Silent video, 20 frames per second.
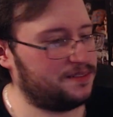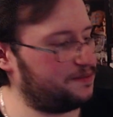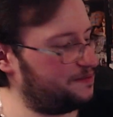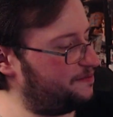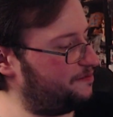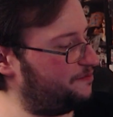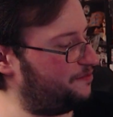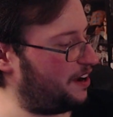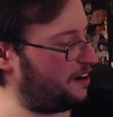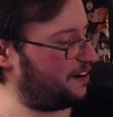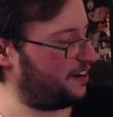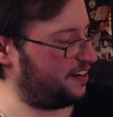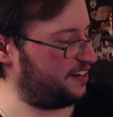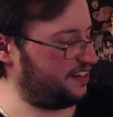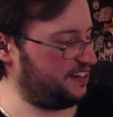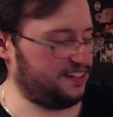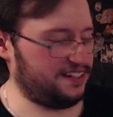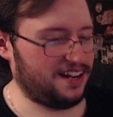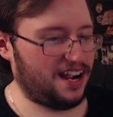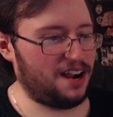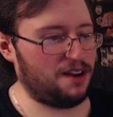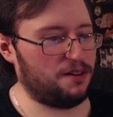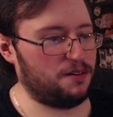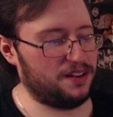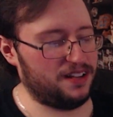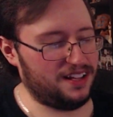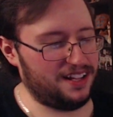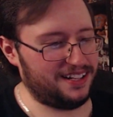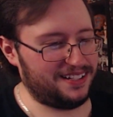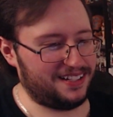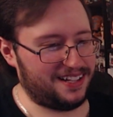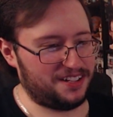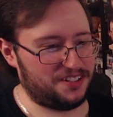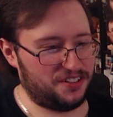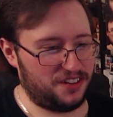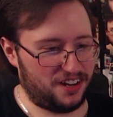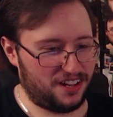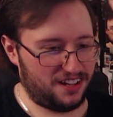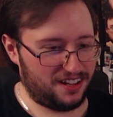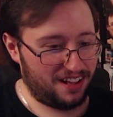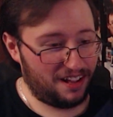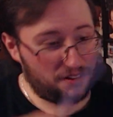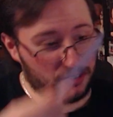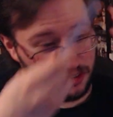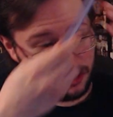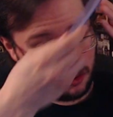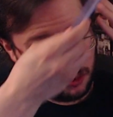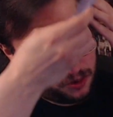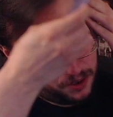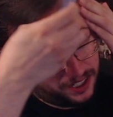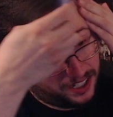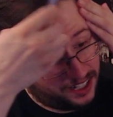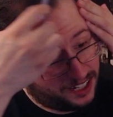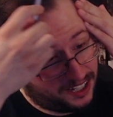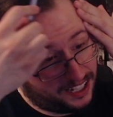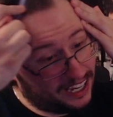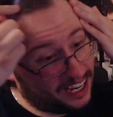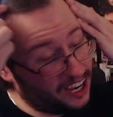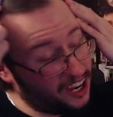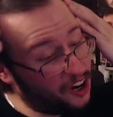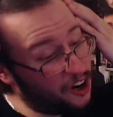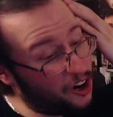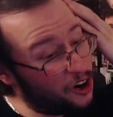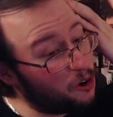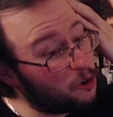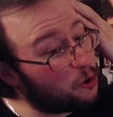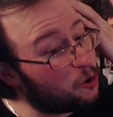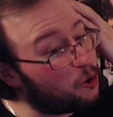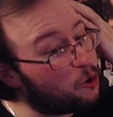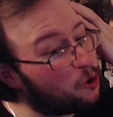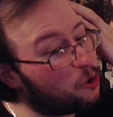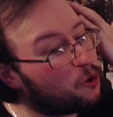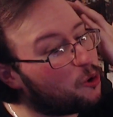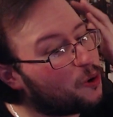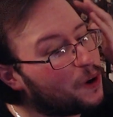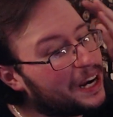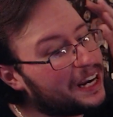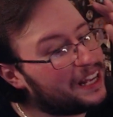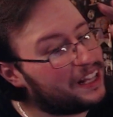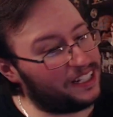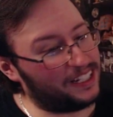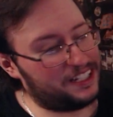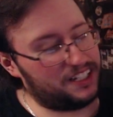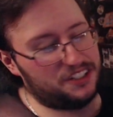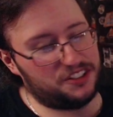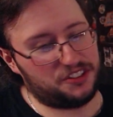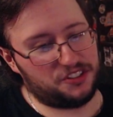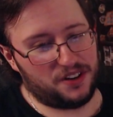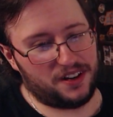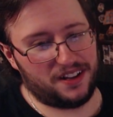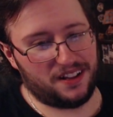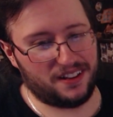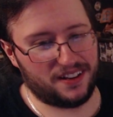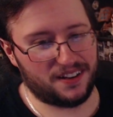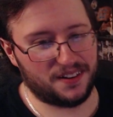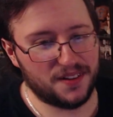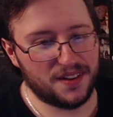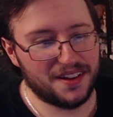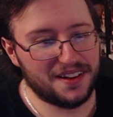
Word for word: Very good. I really like that trailer. That was a really, really good trailer.